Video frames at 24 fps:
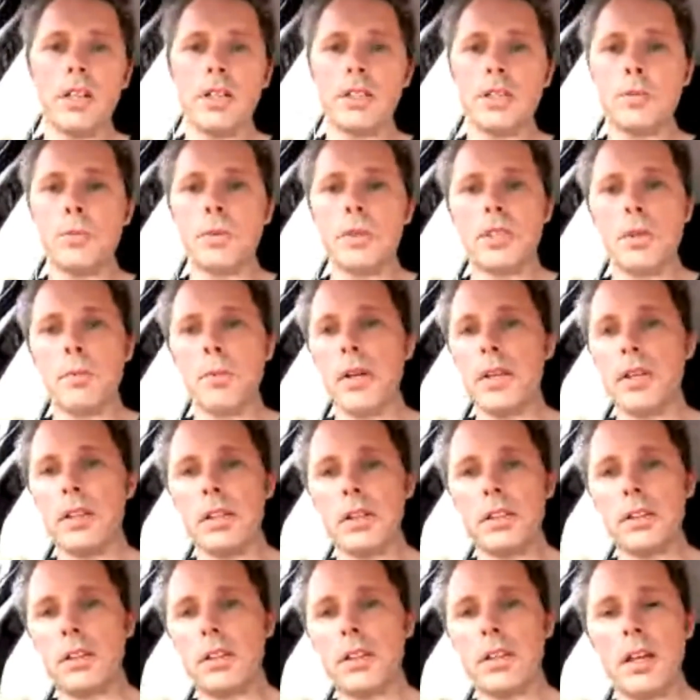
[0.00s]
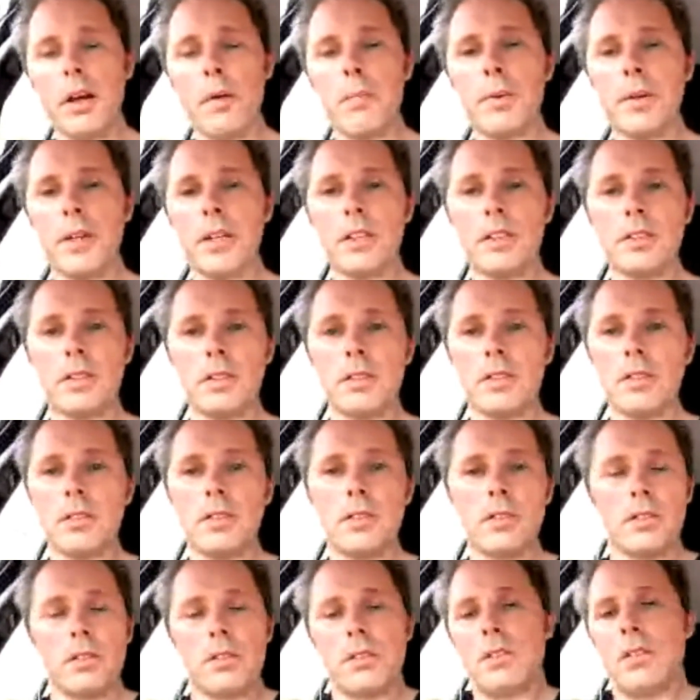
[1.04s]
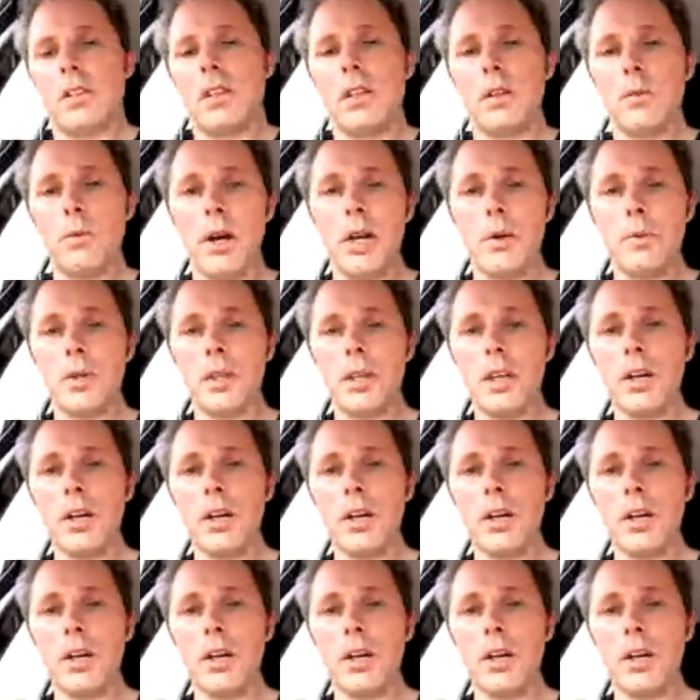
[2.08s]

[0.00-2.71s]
it in conjunction with some other companies, and and yeah.